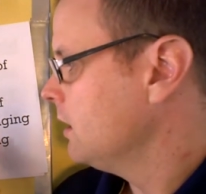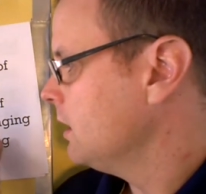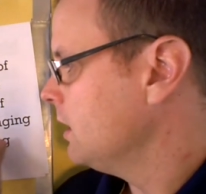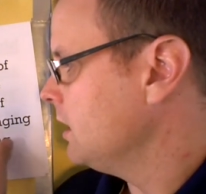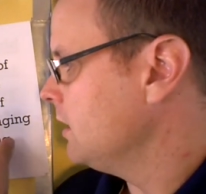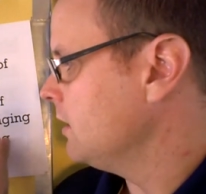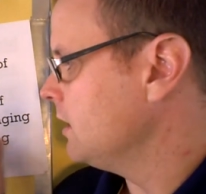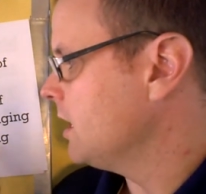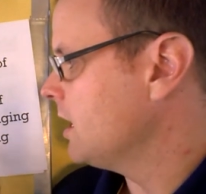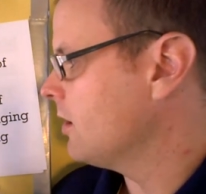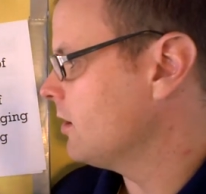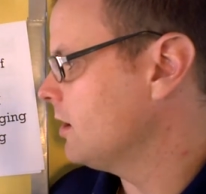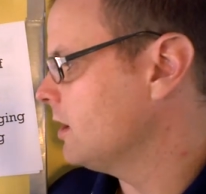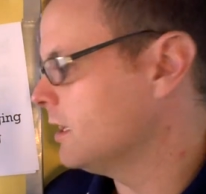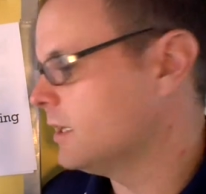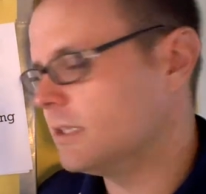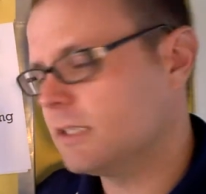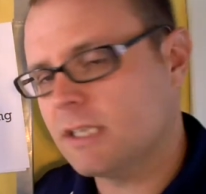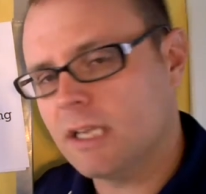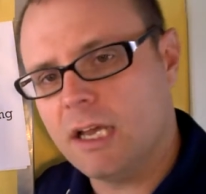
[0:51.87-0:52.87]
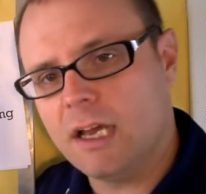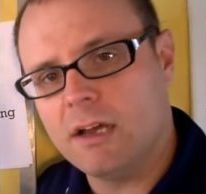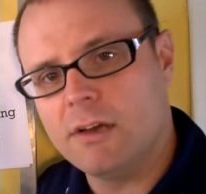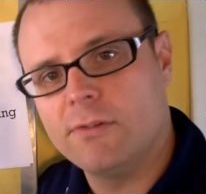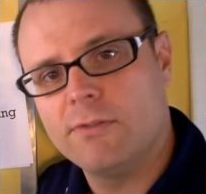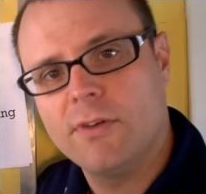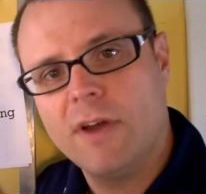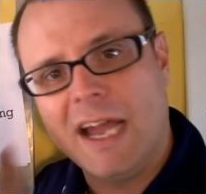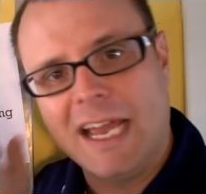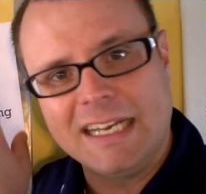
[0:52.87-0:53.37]
in the areas of
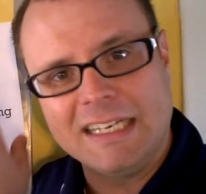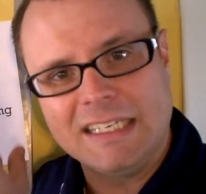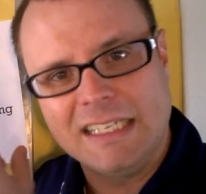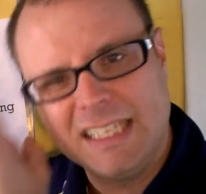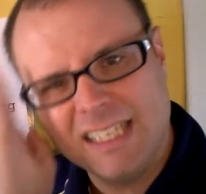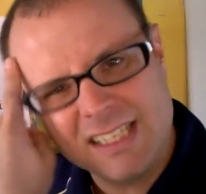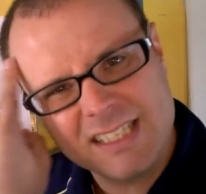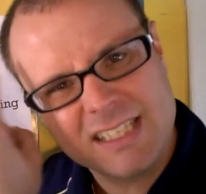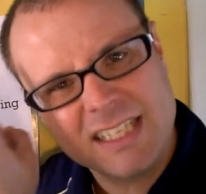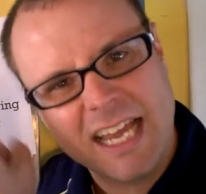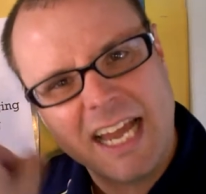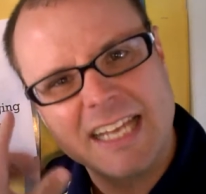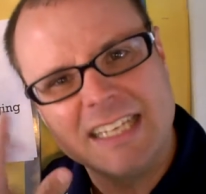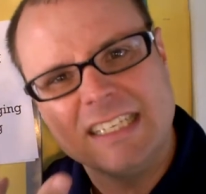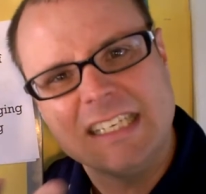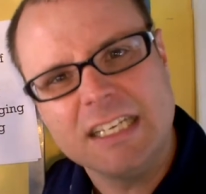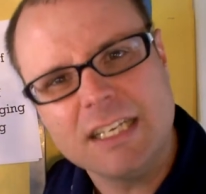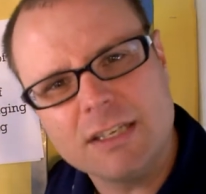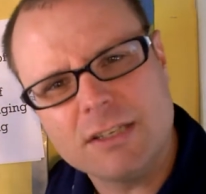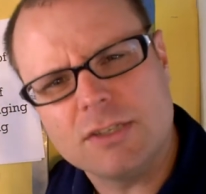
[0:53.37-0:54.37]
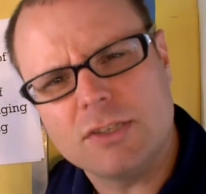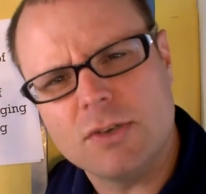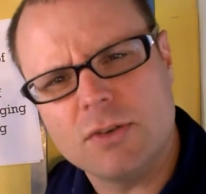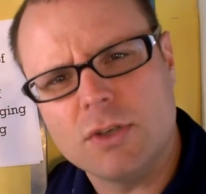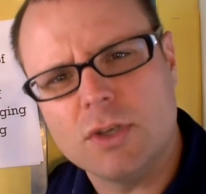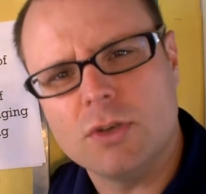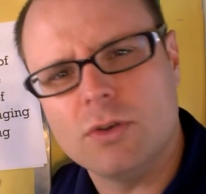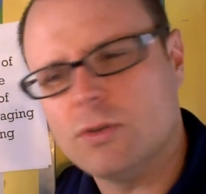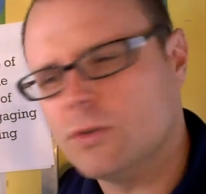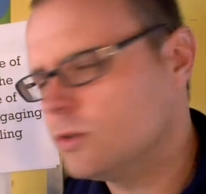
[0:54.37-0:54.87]
ideas, the ideas you
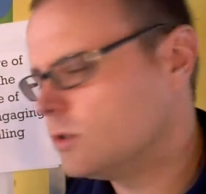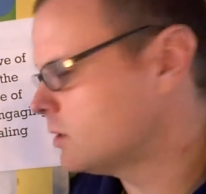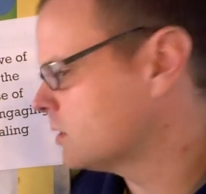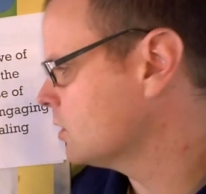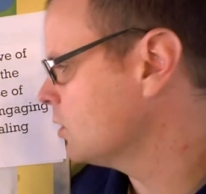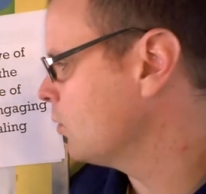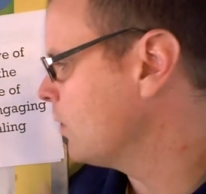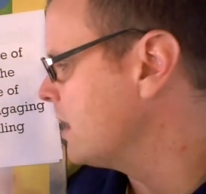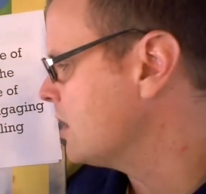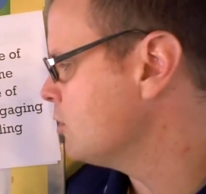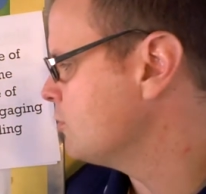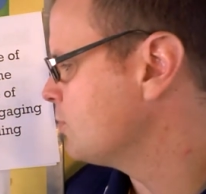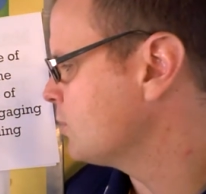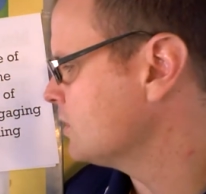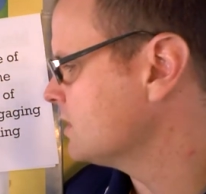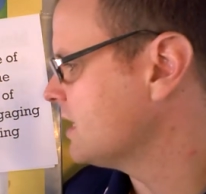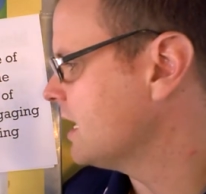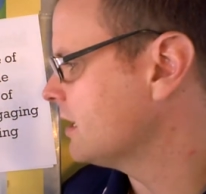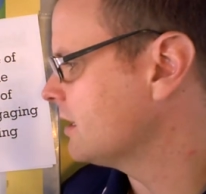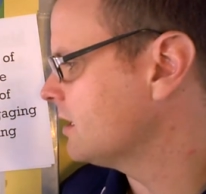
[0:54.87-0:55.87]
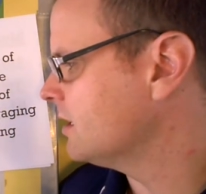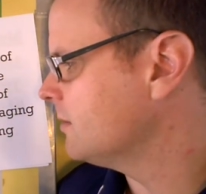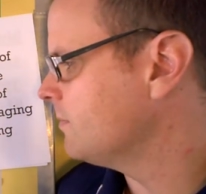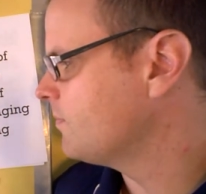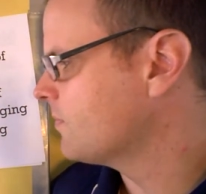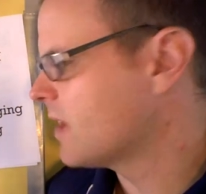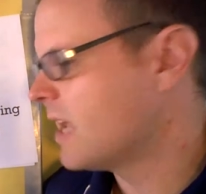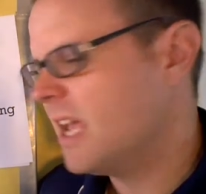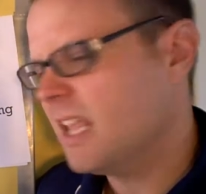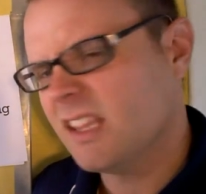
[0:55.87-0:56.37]
use, the way you present them,
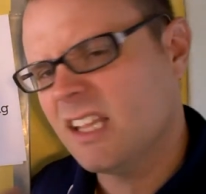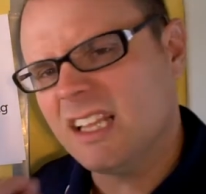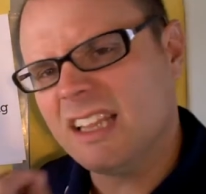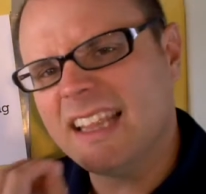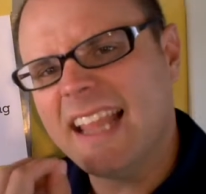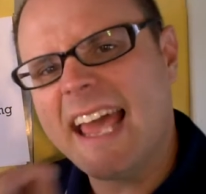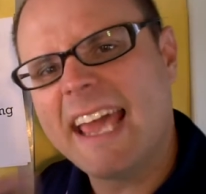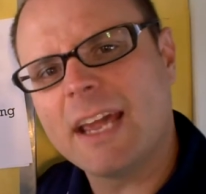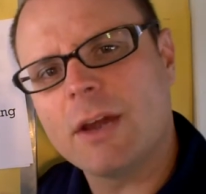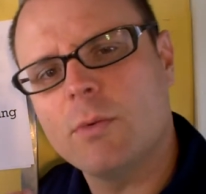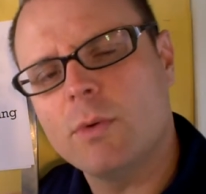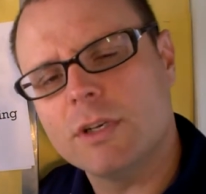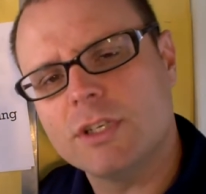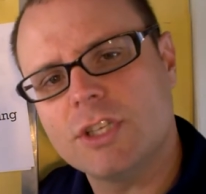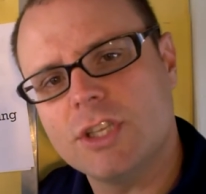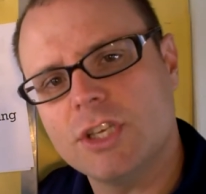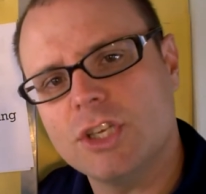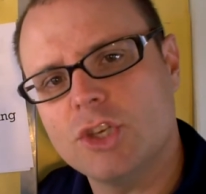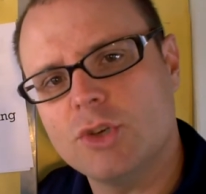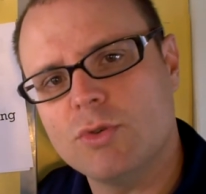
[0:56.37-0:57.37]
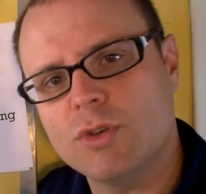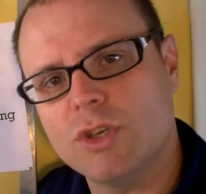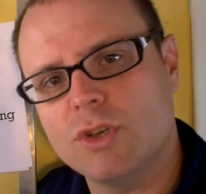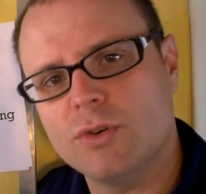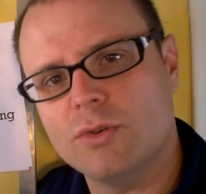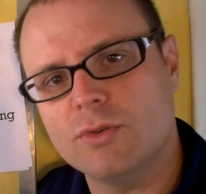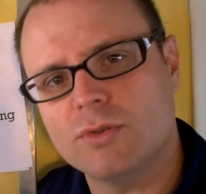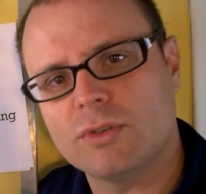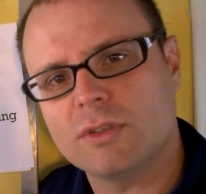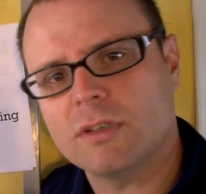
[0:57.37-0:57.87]
the language that you
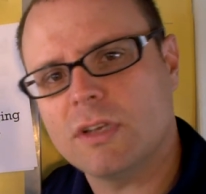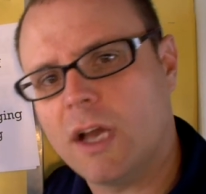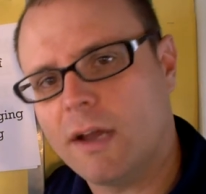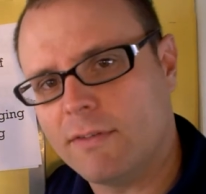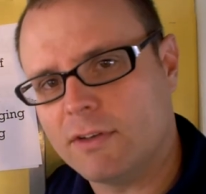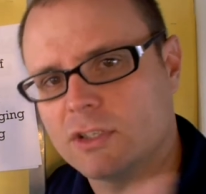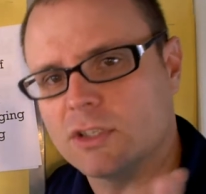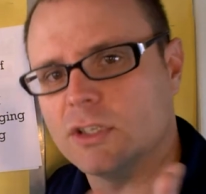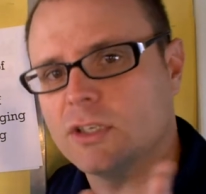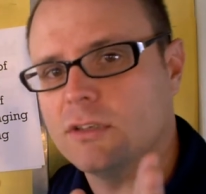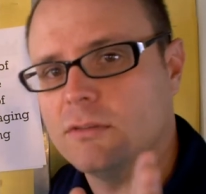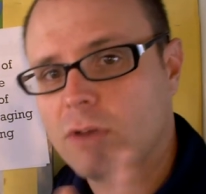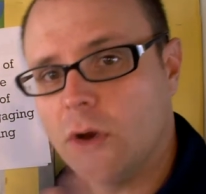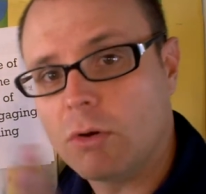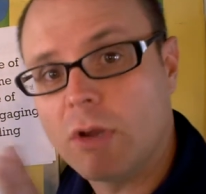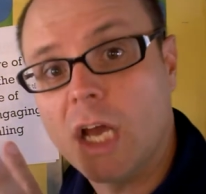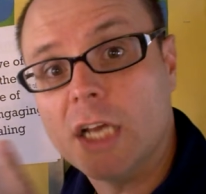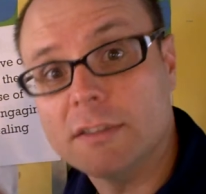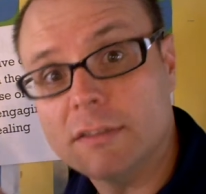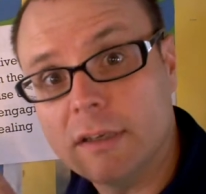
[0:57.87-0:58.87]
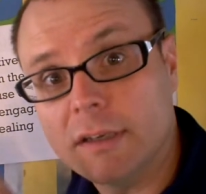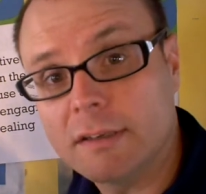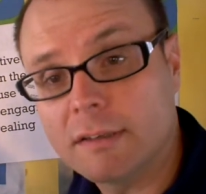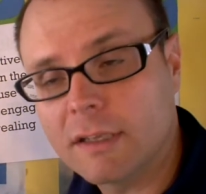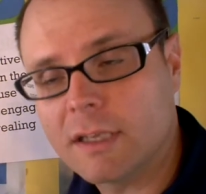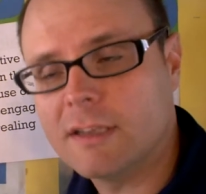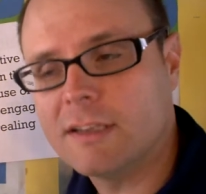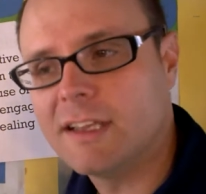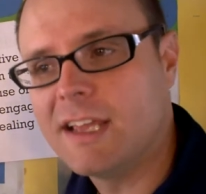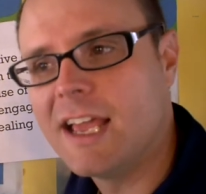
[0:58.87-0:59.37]
use, obviously no cussing,
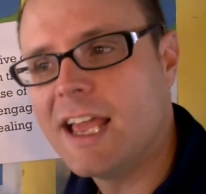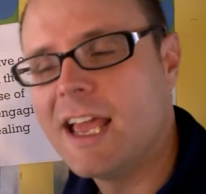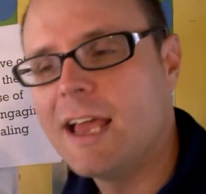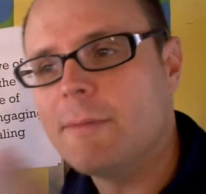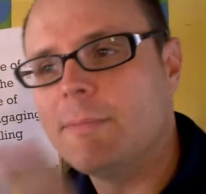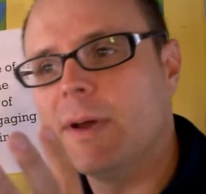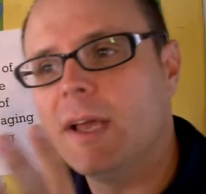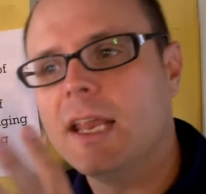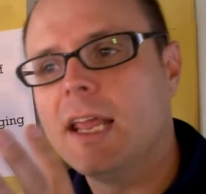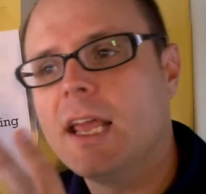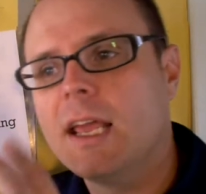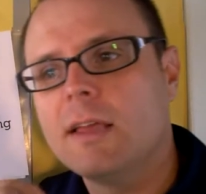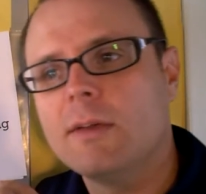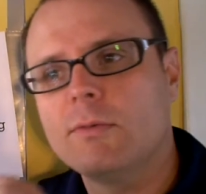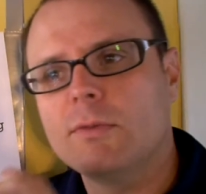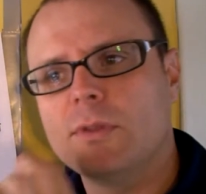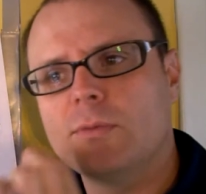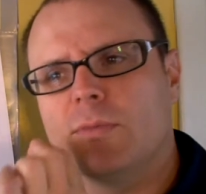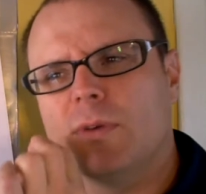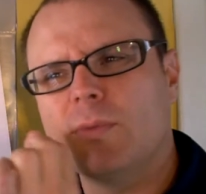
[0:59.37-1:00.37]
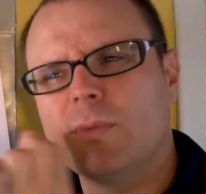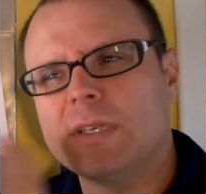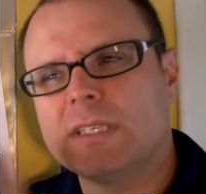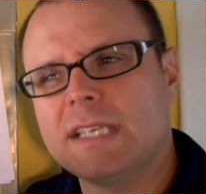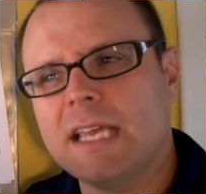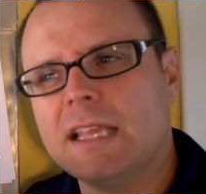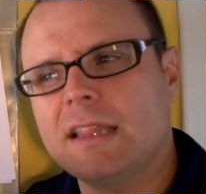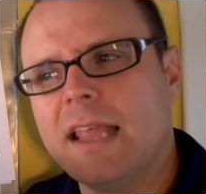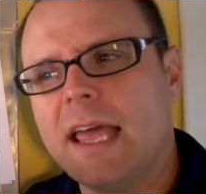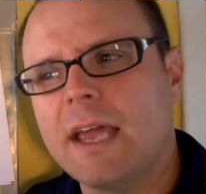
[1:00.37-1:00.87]
but when we
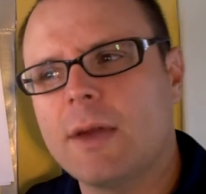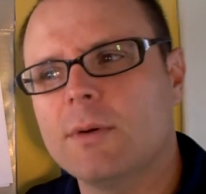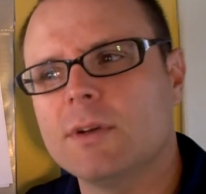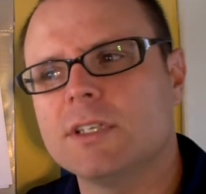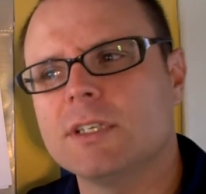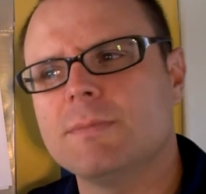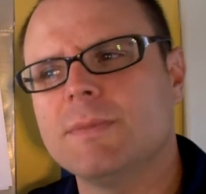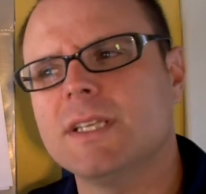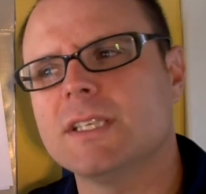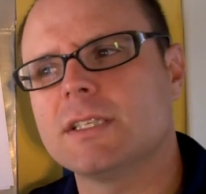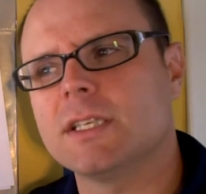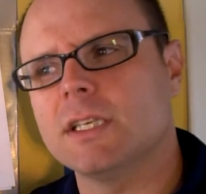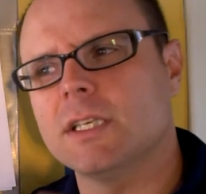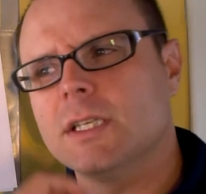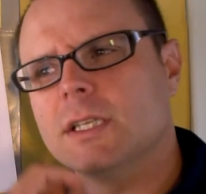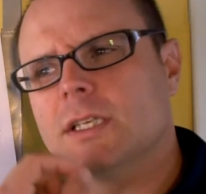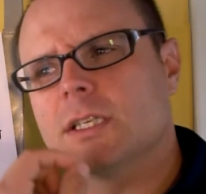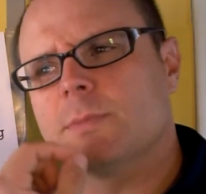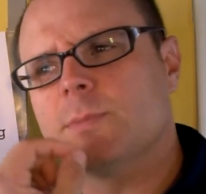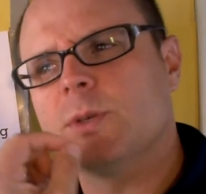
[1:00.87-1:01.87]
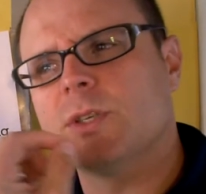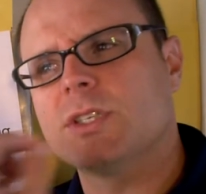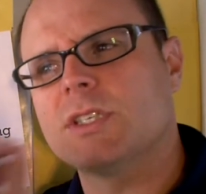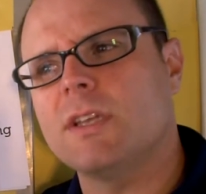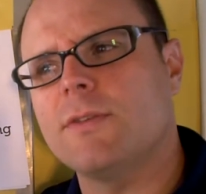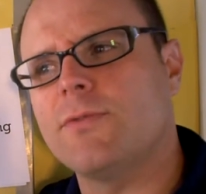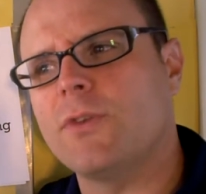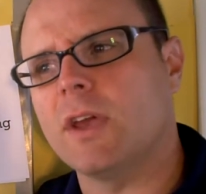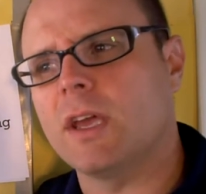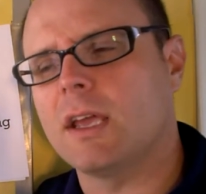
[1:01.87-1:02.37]
say language, it means the
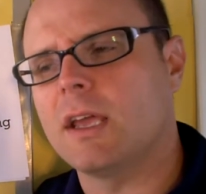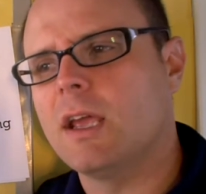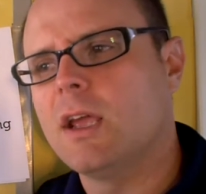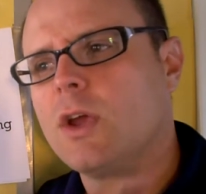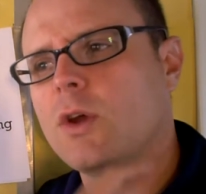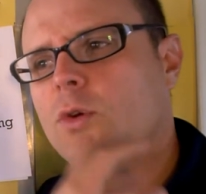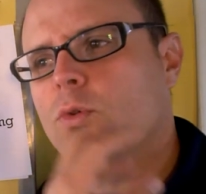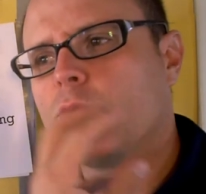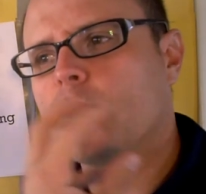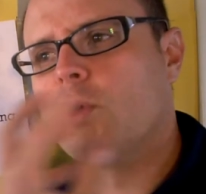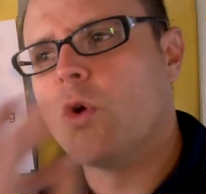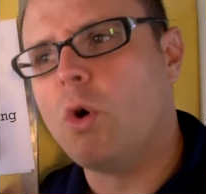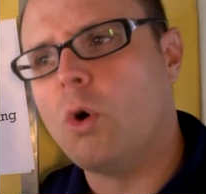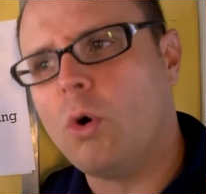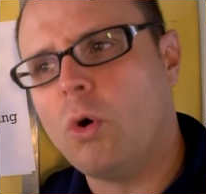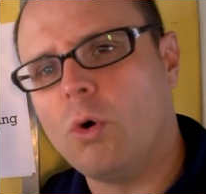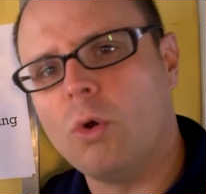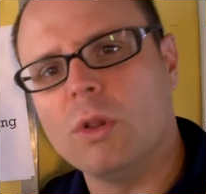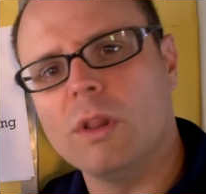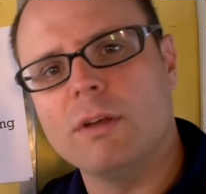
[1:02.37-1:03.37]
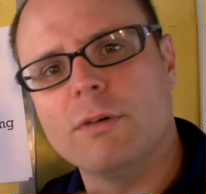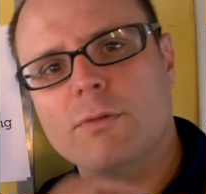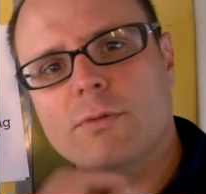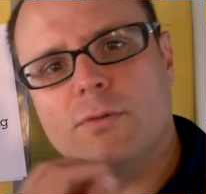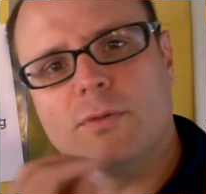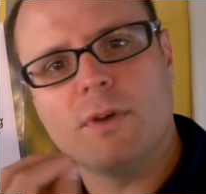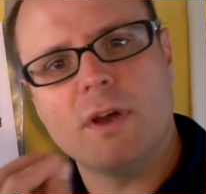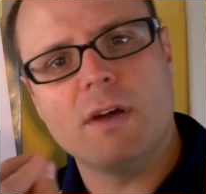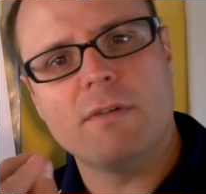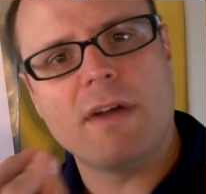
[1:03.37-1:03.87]
specific role
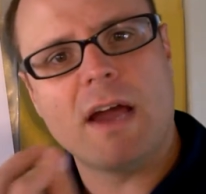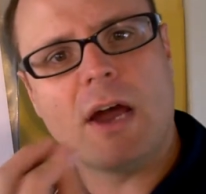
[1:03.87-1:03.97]
of